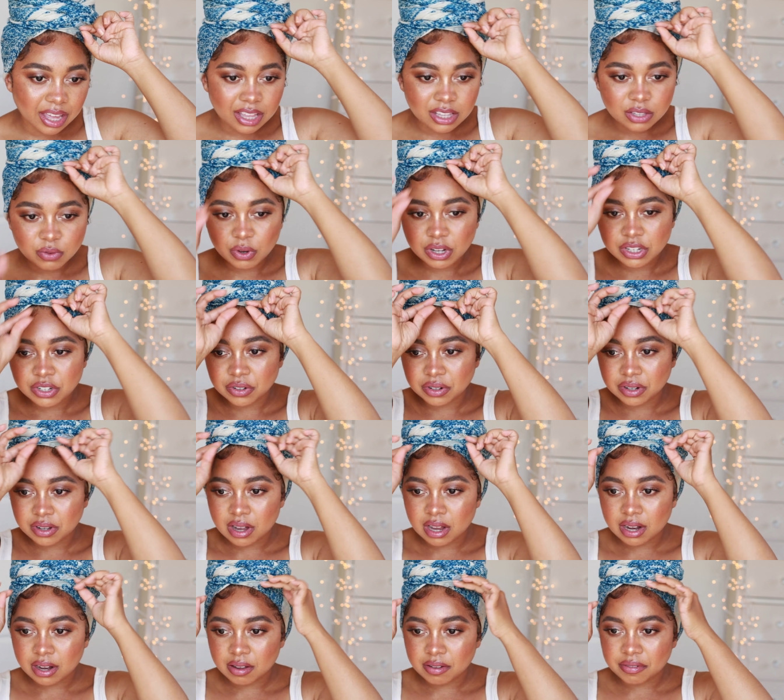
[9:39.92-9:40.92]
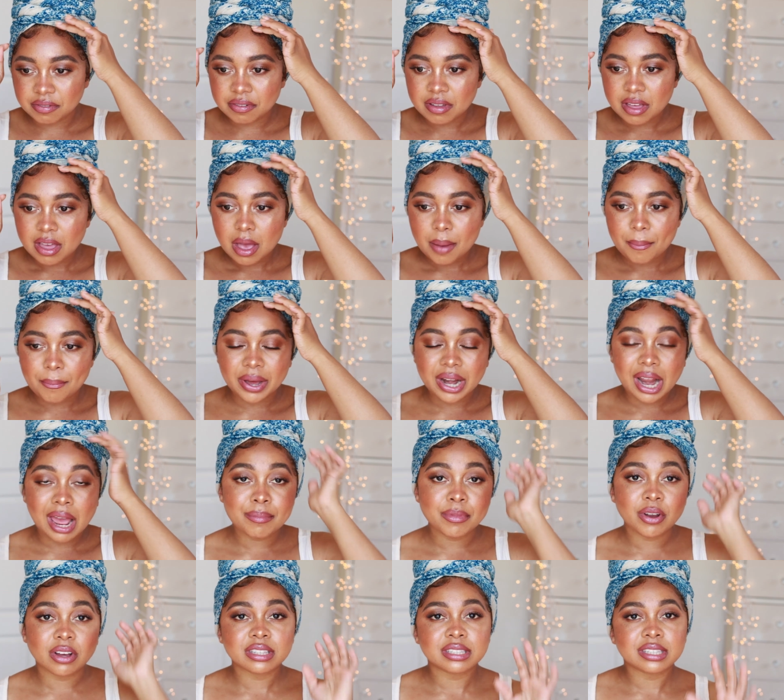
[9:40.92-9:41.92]
is what you'd cut off. But
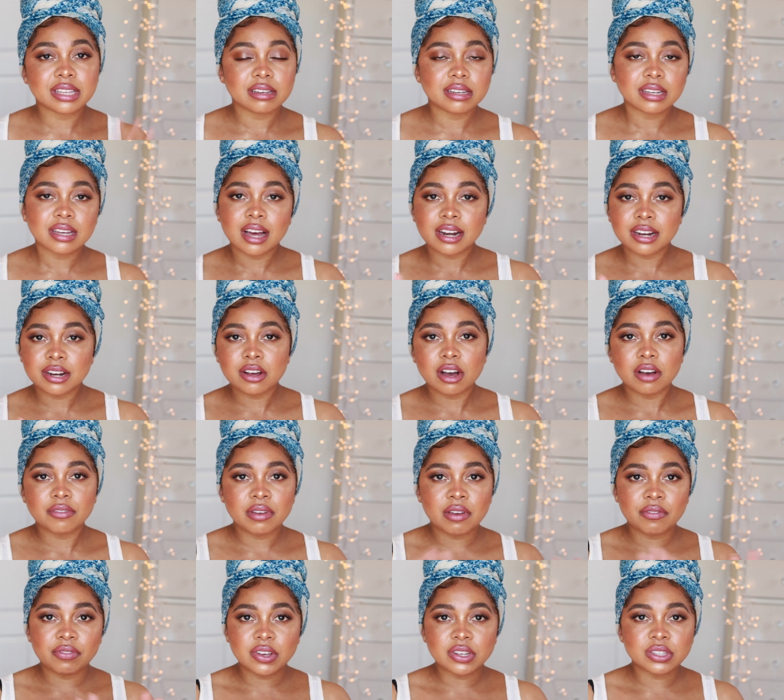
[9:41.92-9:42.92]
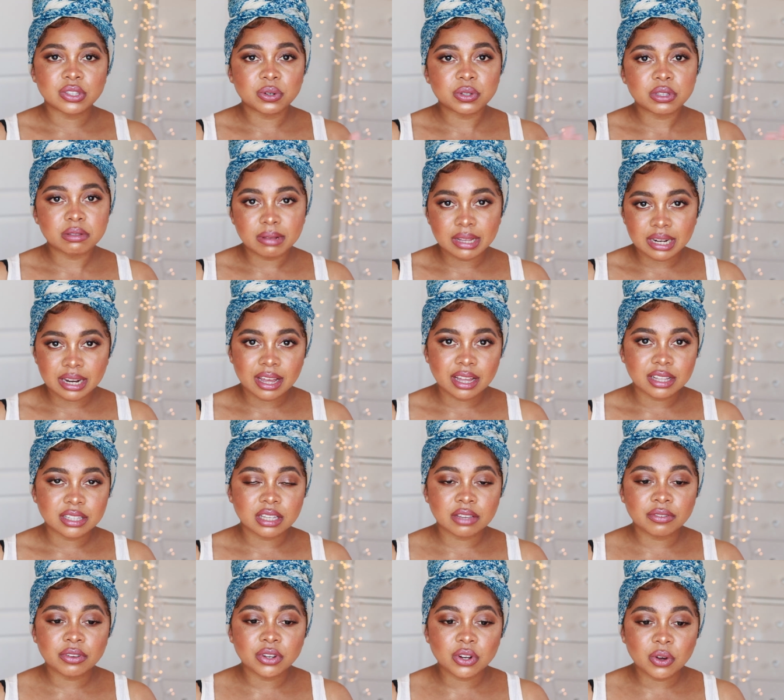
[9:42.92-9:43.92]
I'm not saying cut it off if there's no split
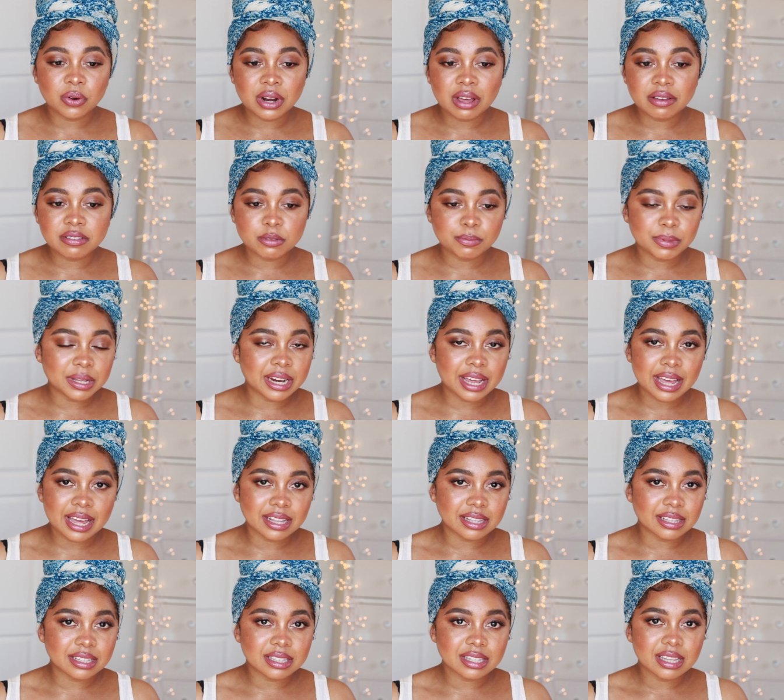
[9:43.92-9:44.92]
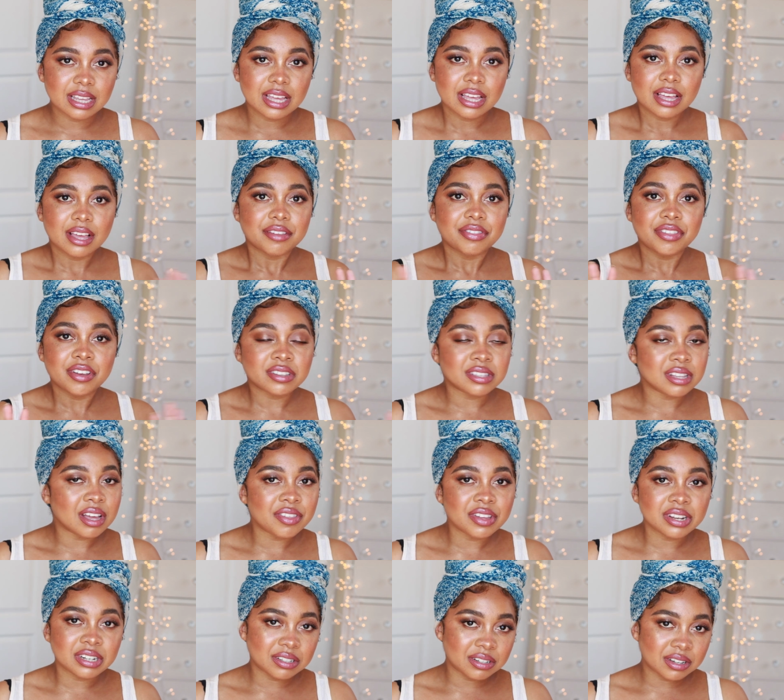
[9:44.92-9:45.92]
ends. If you don't have split ends, there's
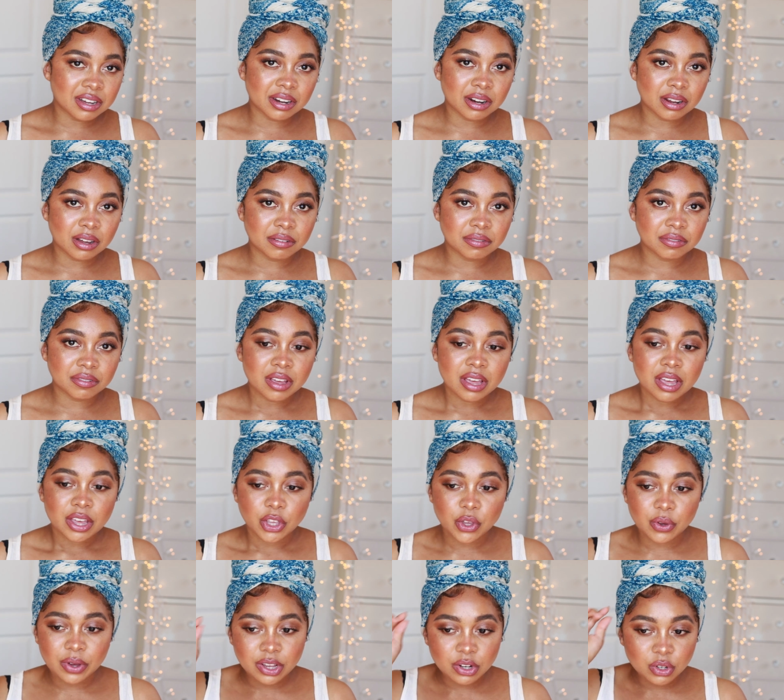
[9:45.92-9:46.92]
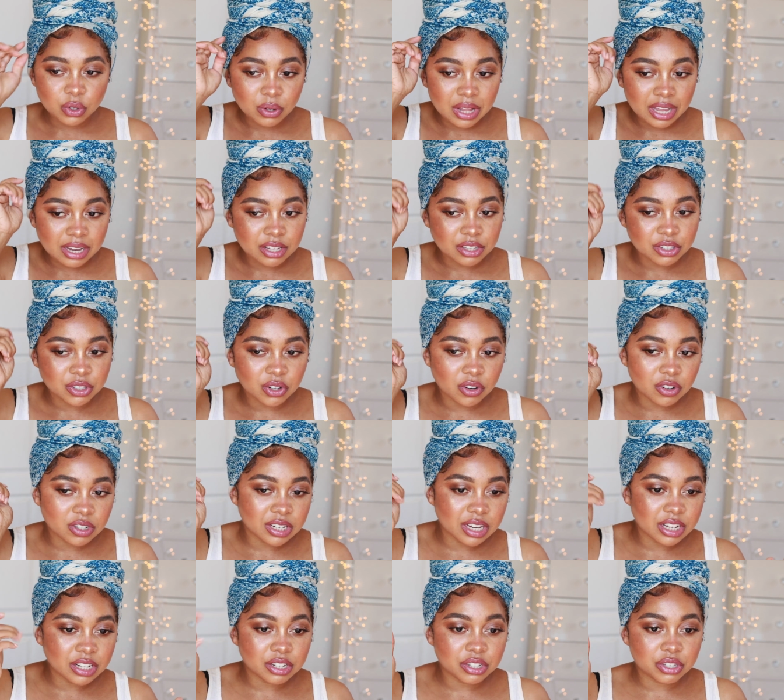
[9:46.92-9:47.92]
nothing to cut off. You can do like a
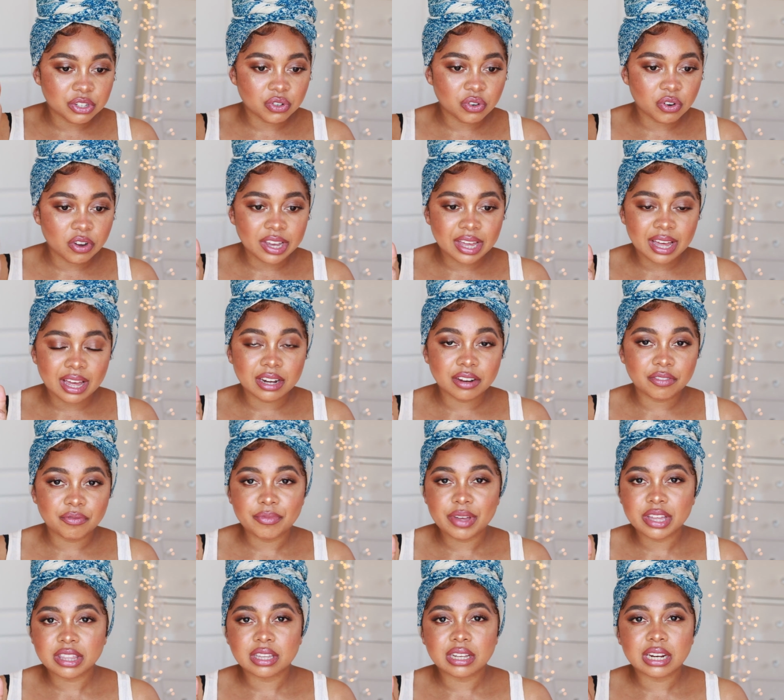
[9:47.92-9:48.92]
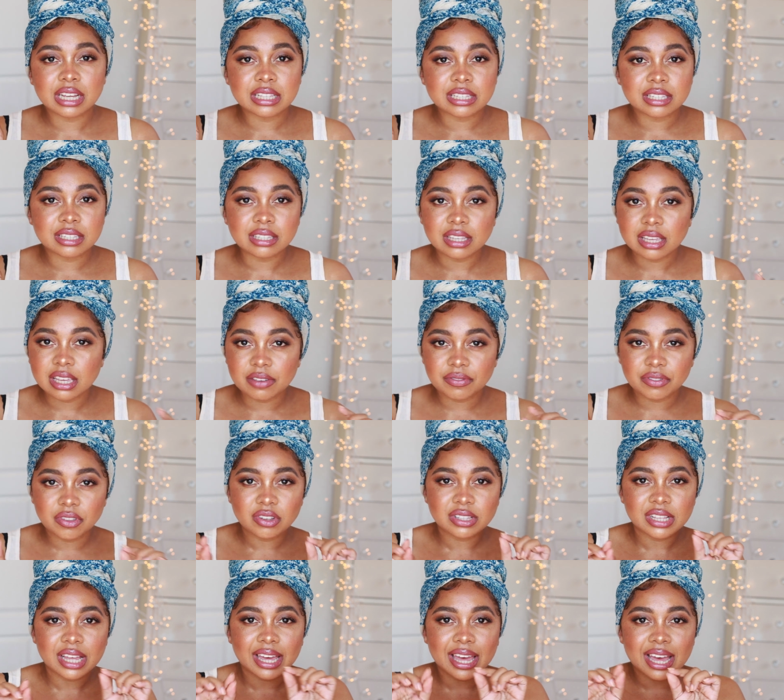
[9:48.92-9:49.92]
search and destroy kind of method and see if
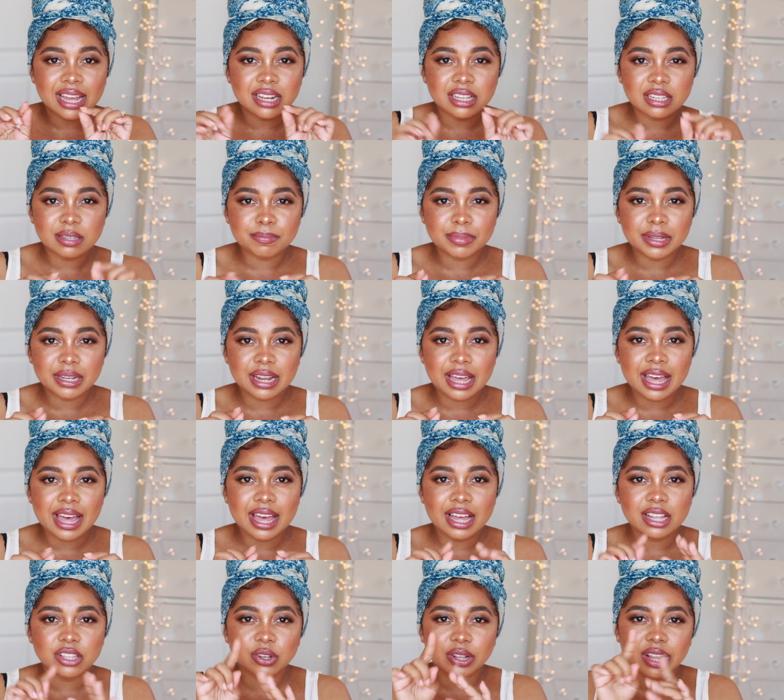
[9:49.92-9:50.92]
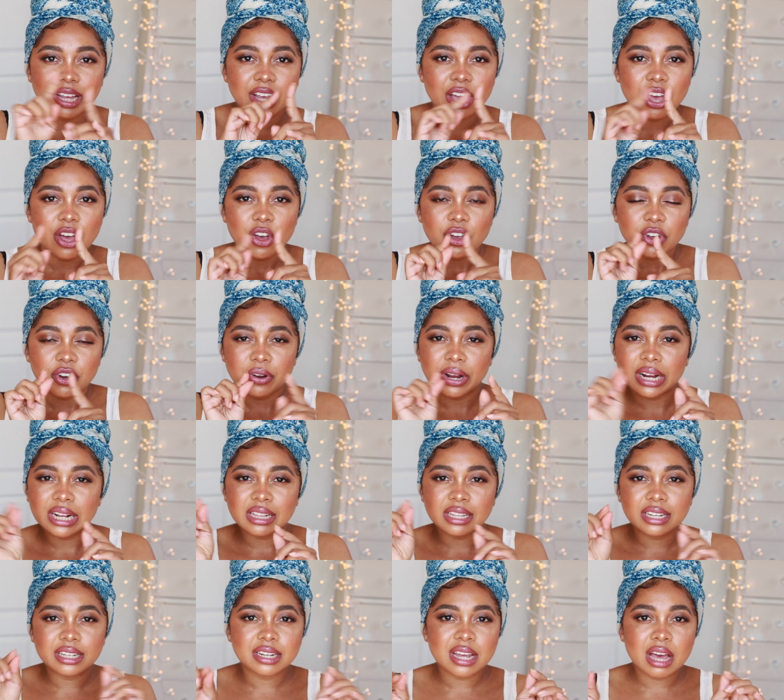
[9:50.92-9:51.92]
there's like any split ends or like
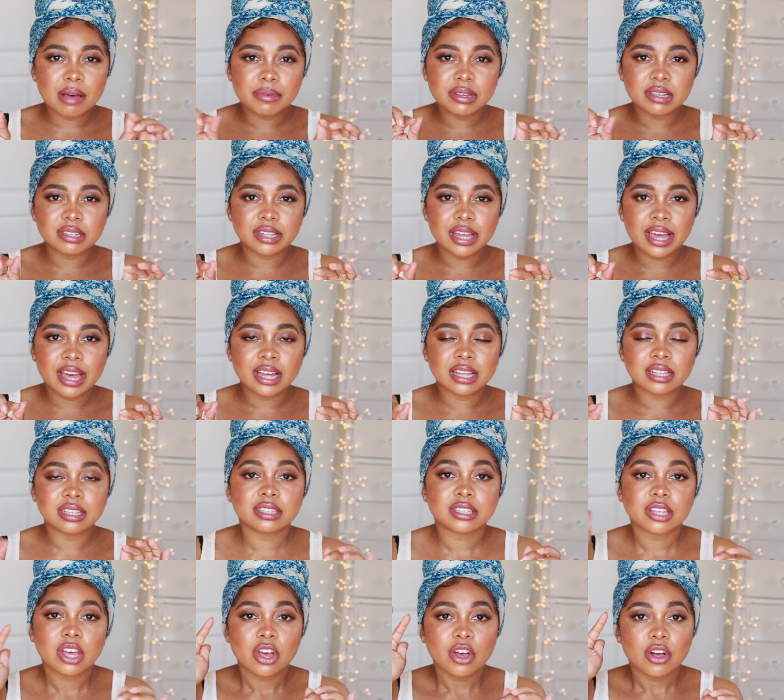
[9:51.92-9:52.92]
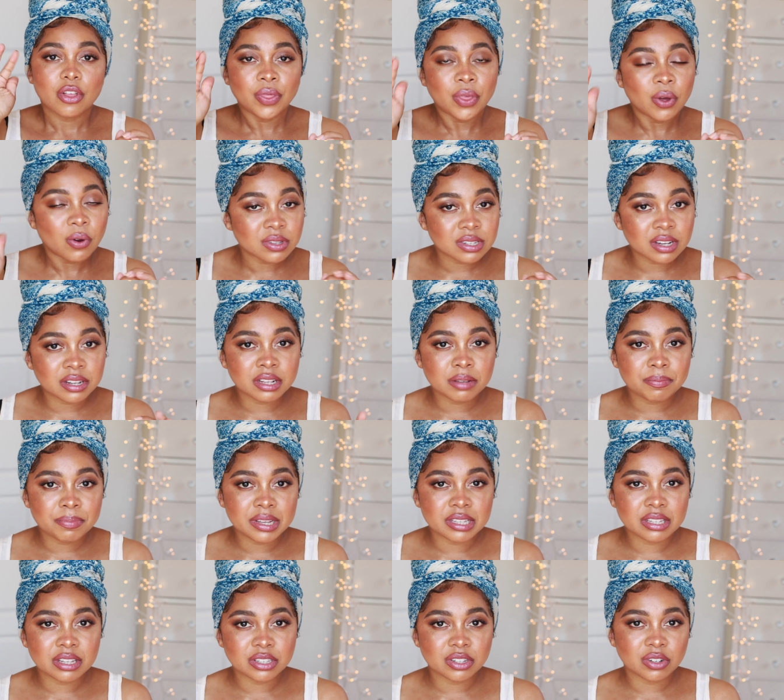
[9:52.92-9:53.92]
crinkly damaged ends. Those are the
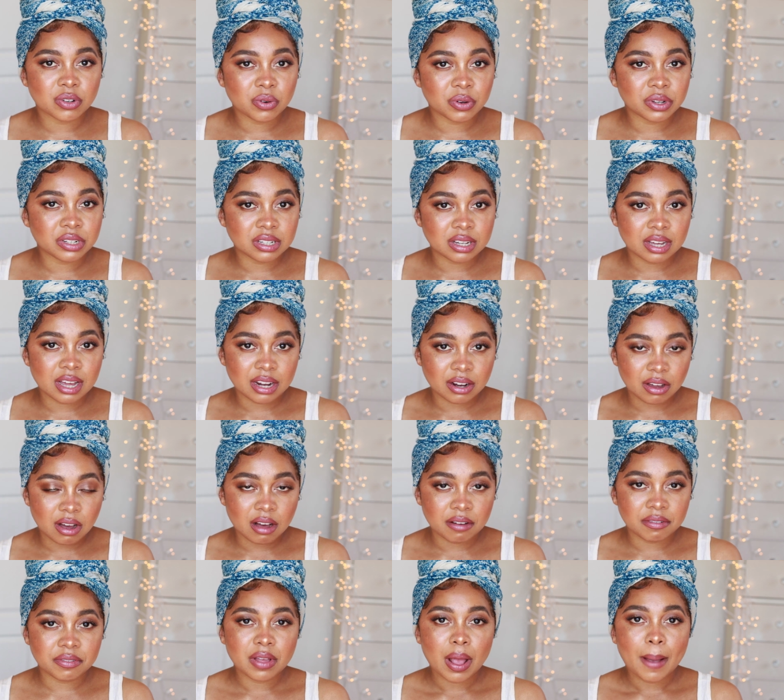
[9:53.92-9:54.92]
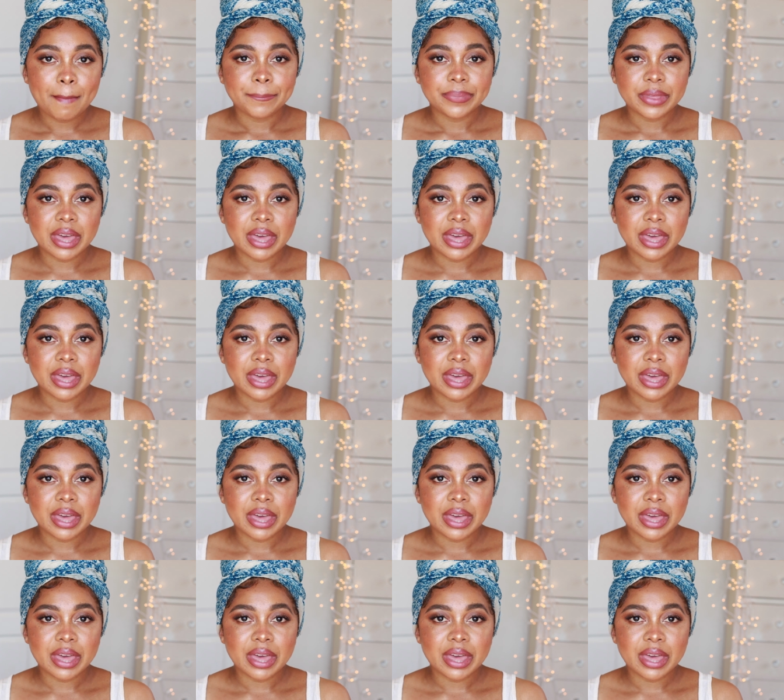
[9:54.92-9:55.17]
pieces you're going to cut off